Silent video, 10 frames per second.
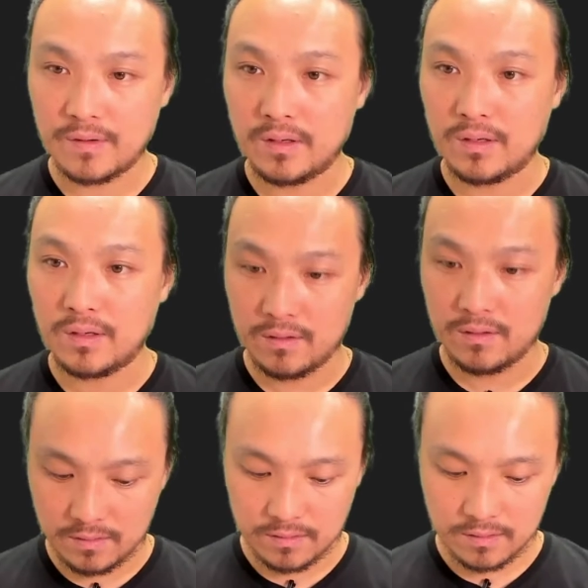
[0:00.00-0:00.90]

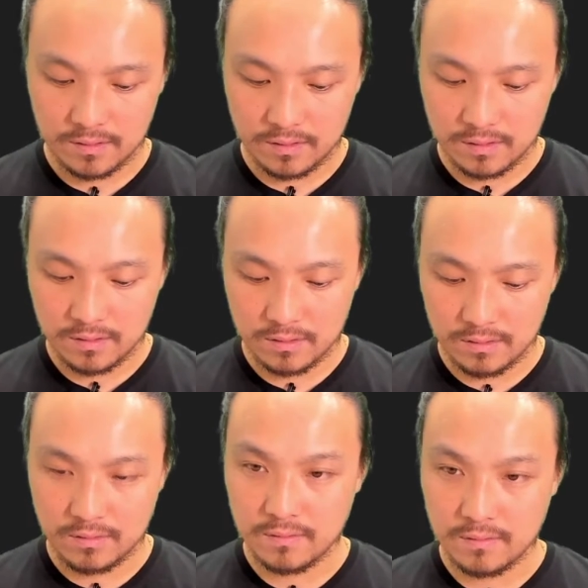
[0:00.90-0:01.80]

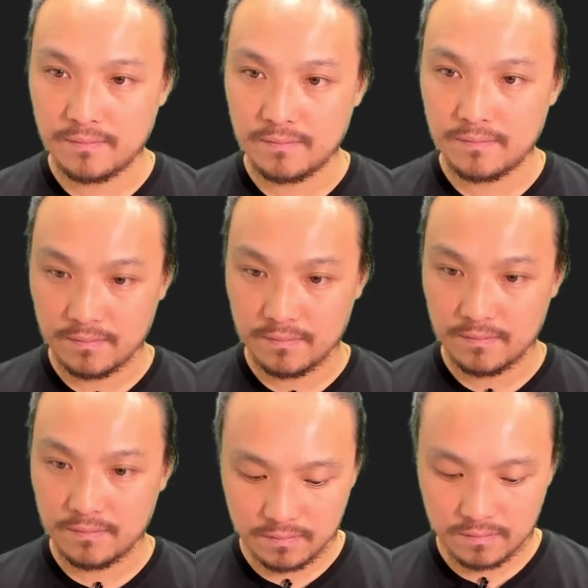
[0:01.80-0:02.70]

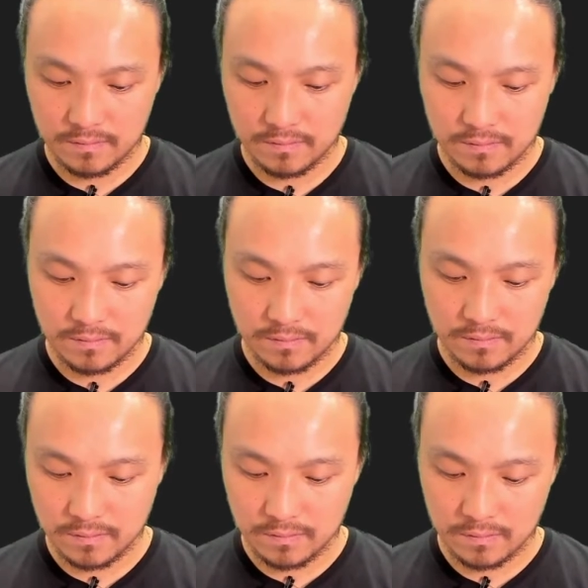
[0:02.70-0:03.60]

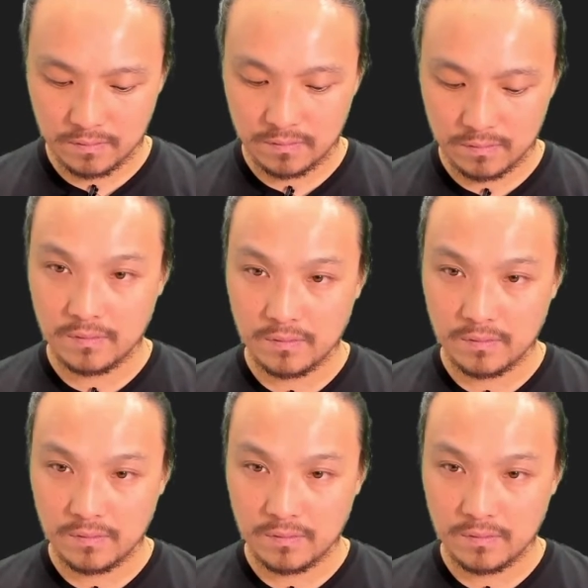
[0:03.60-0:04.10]
(silence)